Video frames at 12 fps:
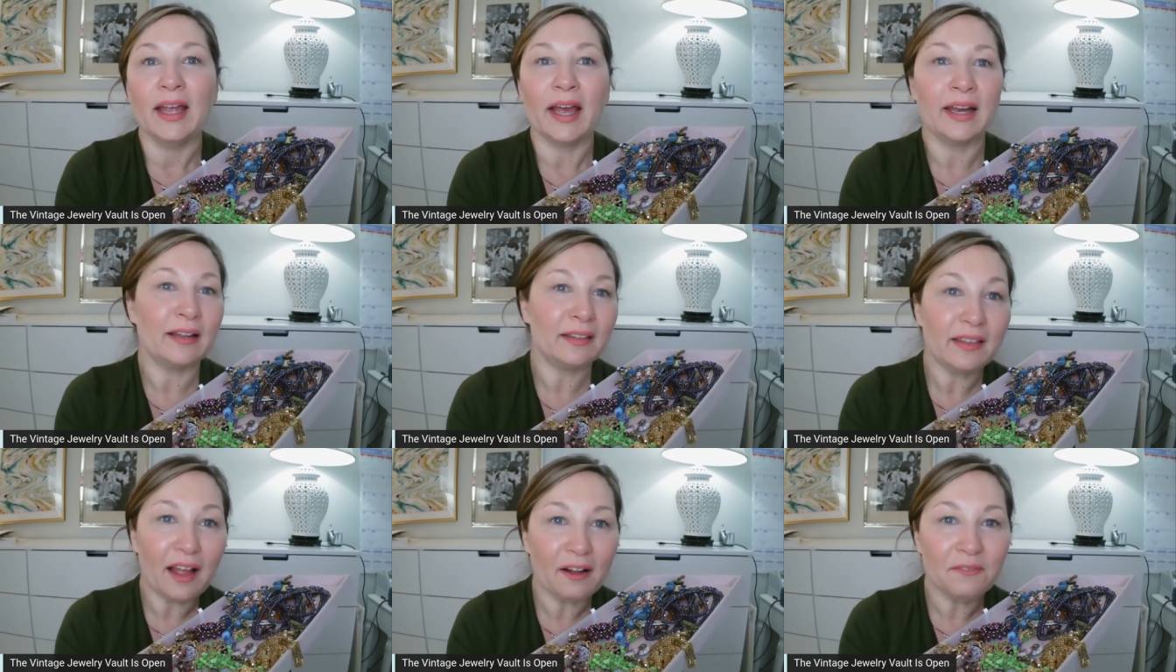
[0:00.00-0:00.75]
And I
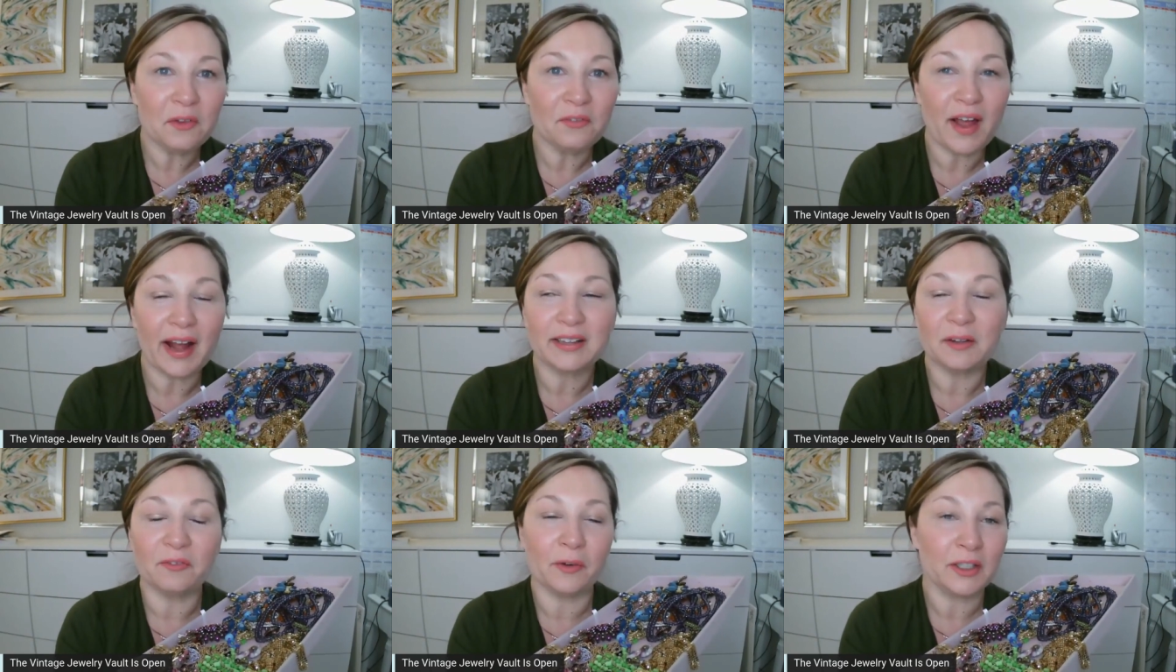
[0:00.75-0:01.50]
love the fact
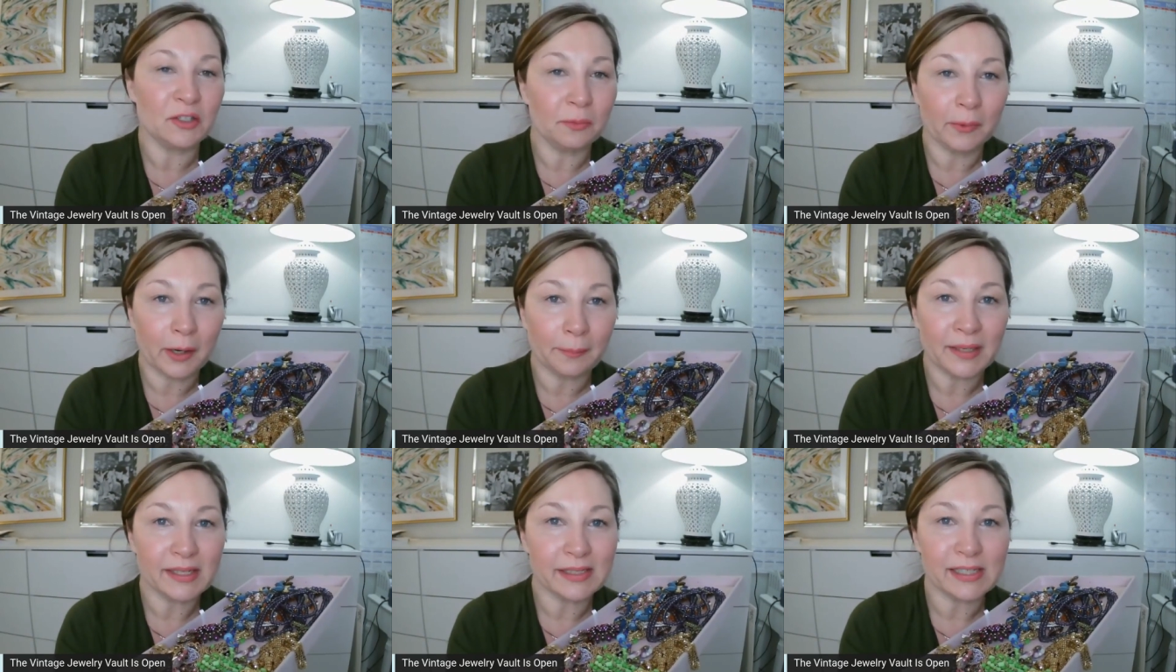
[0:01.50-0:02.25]
that when you wear
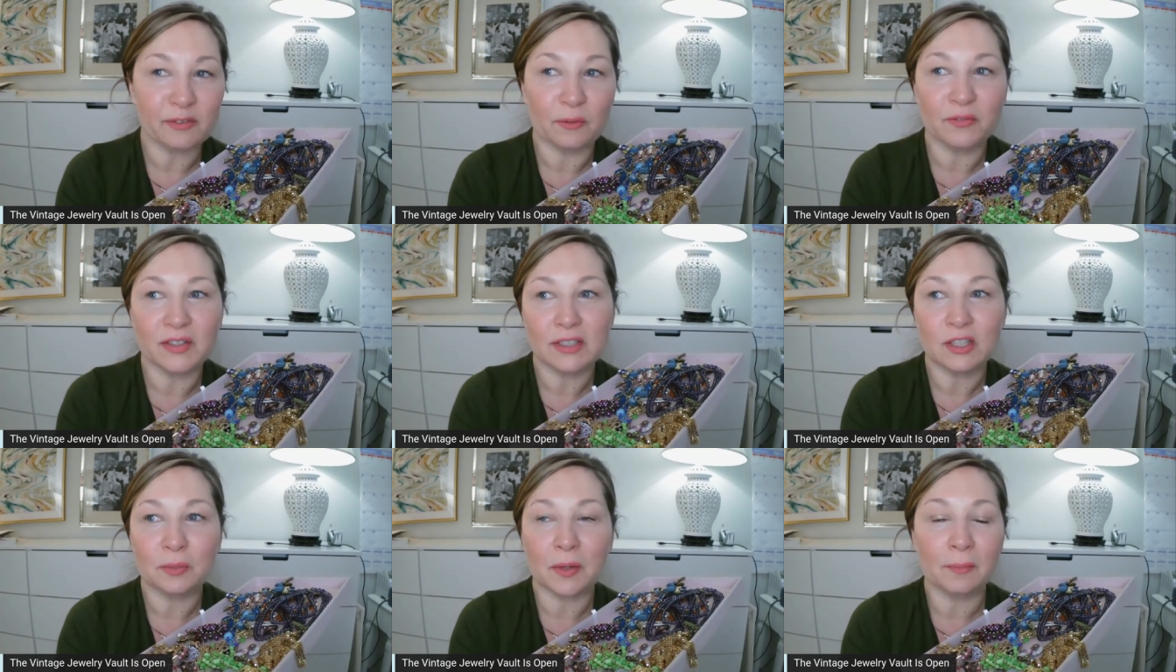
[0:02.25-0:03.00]
pieces from
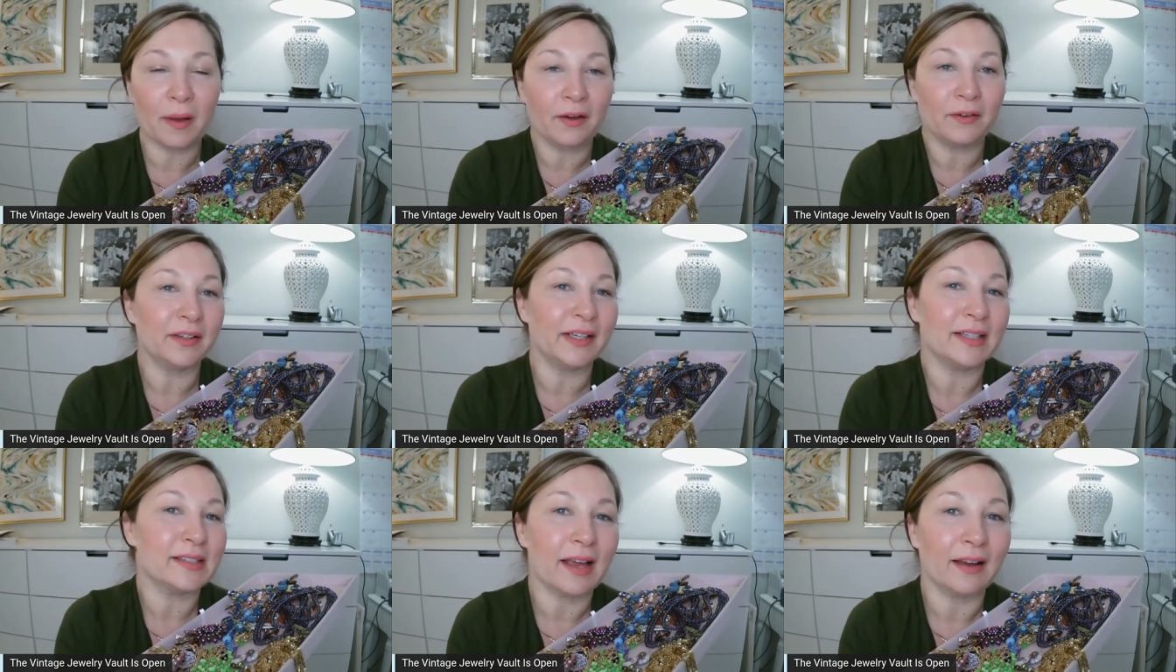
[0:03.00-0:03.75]
Vintage Meet Modern,
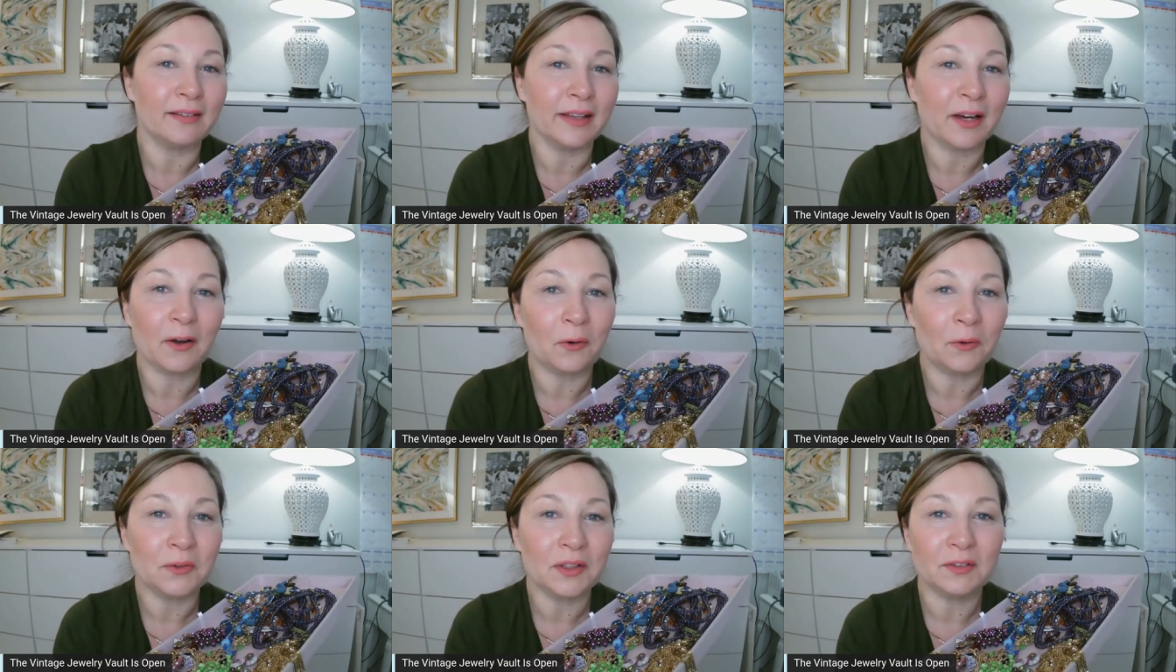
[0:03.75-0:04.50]
it's kind of like our
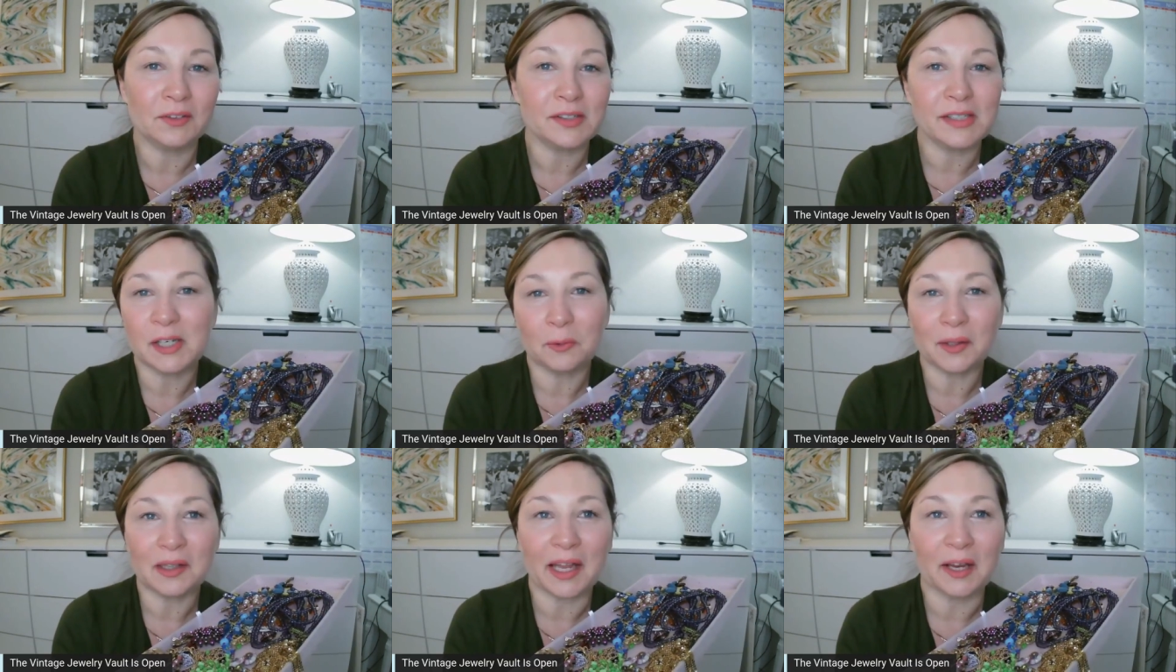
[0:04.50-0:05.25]
own little
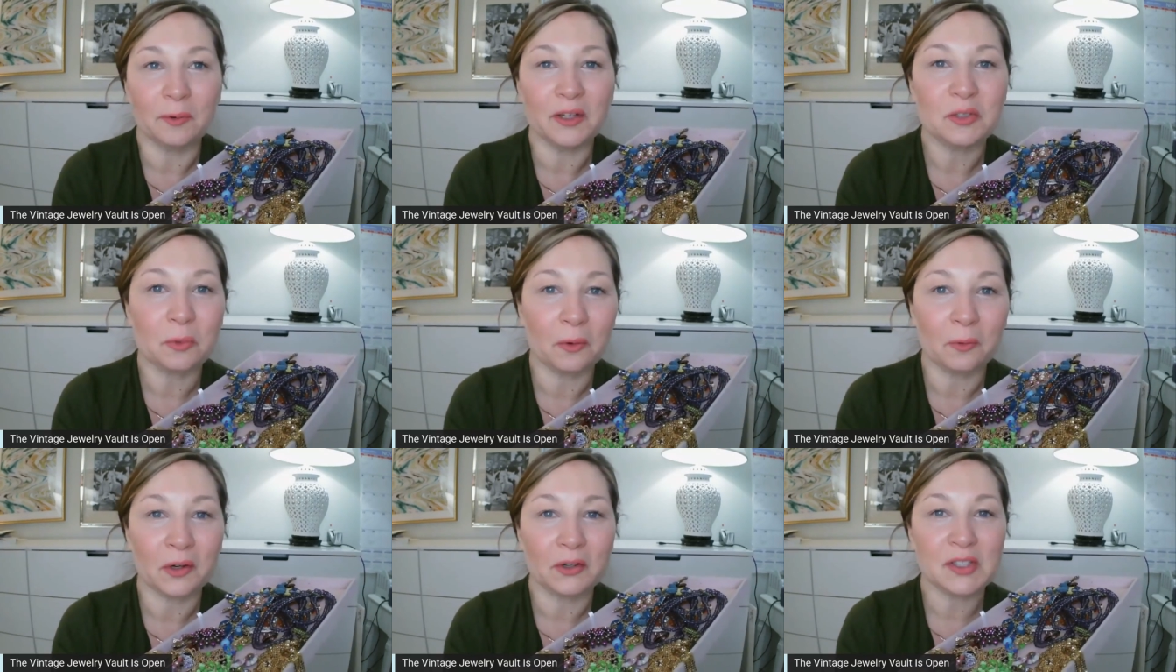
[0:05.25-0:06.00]
secret language where
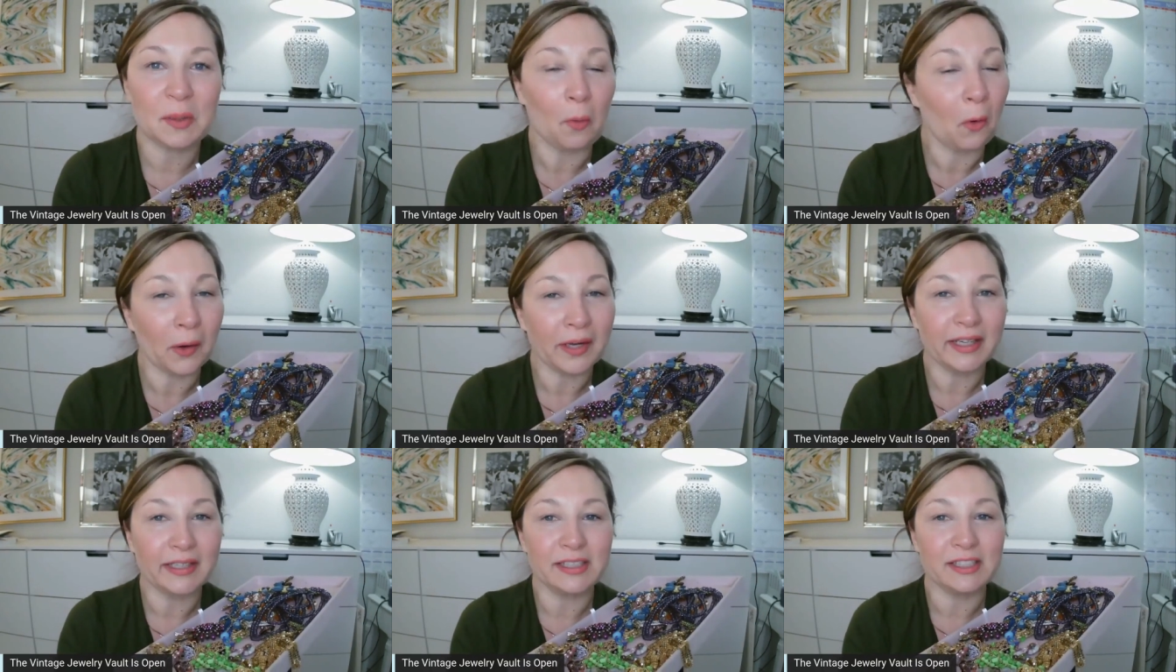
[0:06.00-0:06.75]
we're
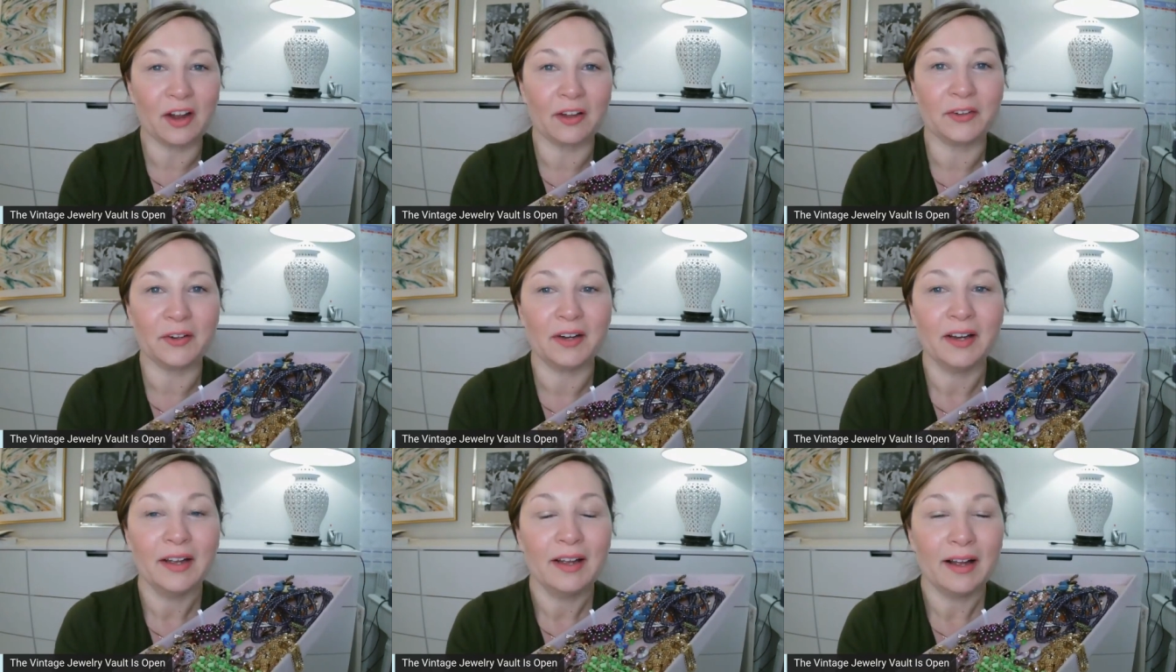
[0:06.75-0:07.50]
supporting each other.
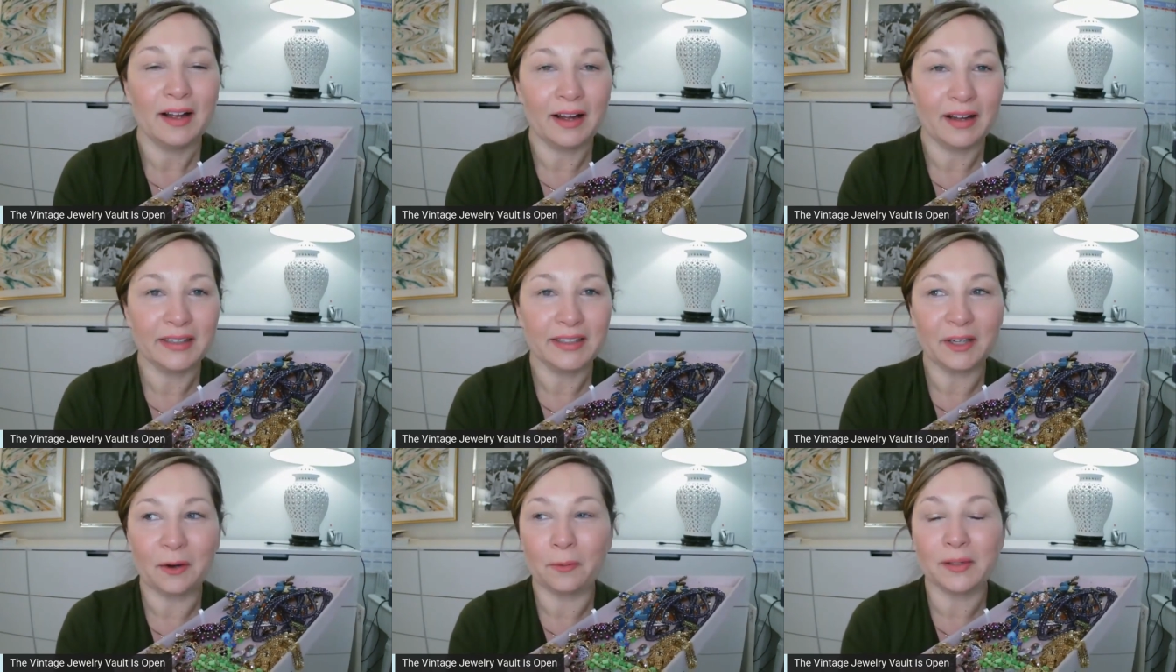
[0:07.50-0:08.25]
Uh, you
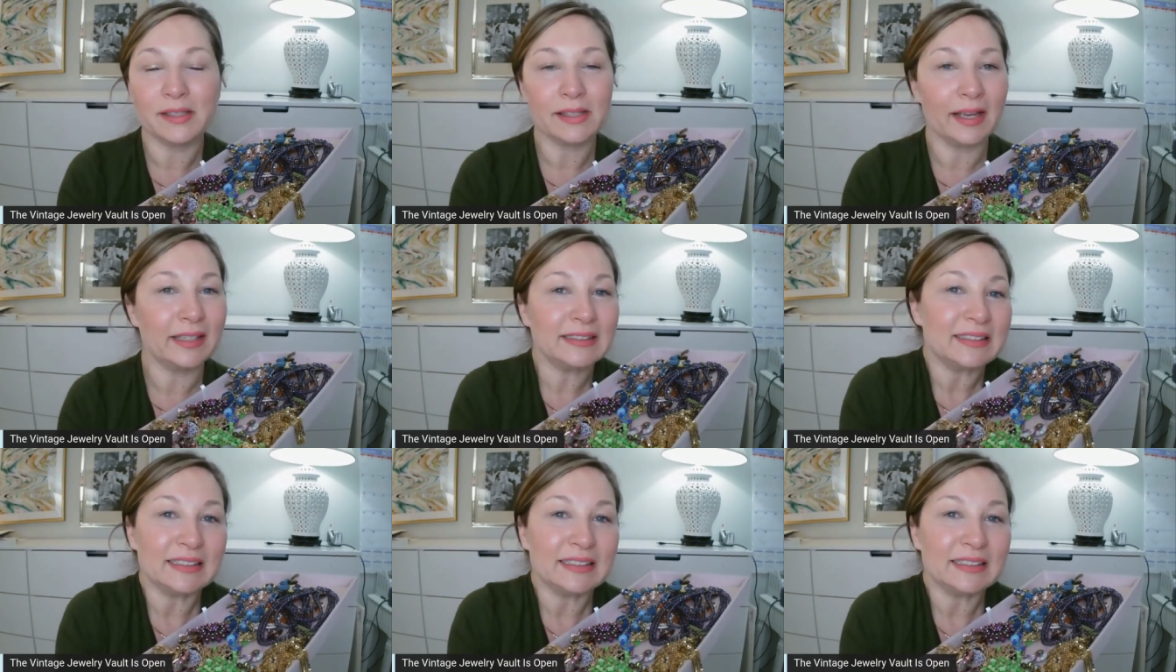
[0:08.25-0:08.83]
know, it's like,